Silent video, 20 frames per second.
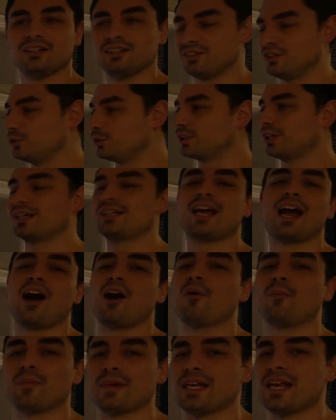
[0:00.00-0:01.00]
you could
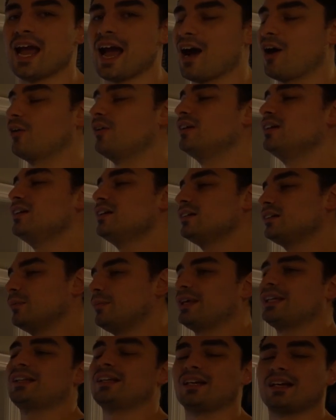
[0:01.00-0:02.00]
count me out. The
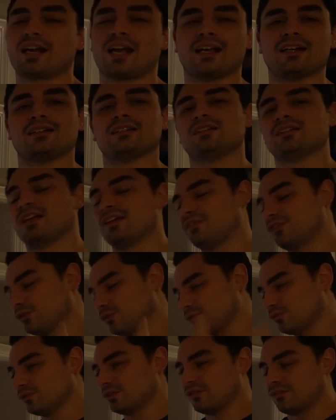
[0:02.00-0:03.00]
big thing again, if
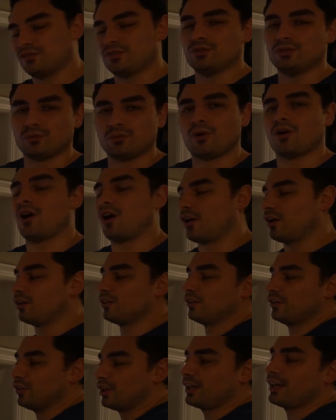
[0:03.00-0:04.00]
you if you are
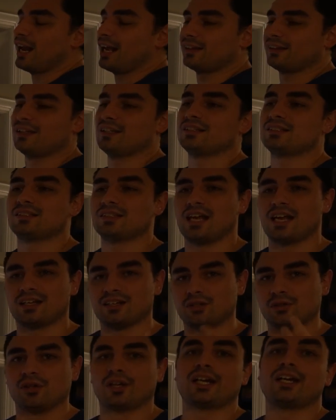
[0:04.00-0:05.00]
looking at this
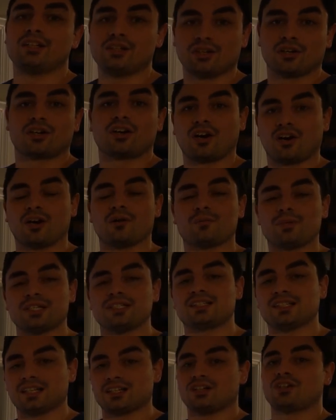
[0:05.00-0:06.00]
and you look at your current
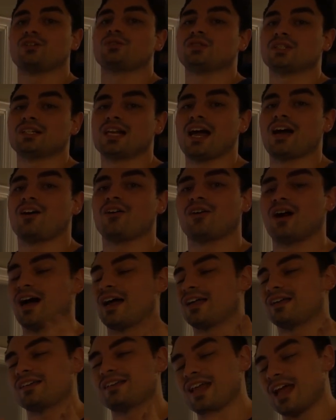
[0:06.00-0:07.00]
PC that you're using now,
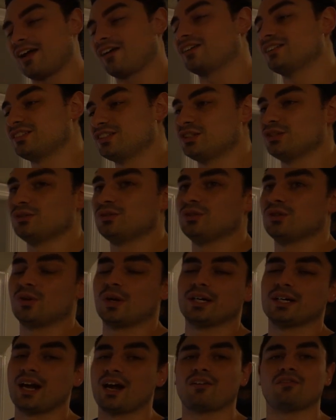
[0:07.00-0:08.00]
I guarantee you you
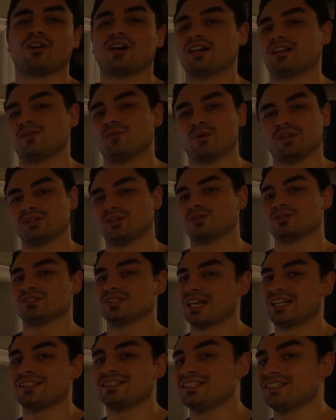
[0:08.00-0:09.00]
are not running Windows
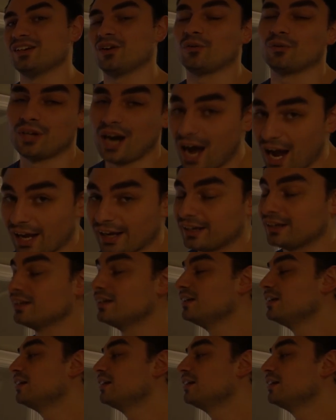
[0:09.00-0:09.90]
1909.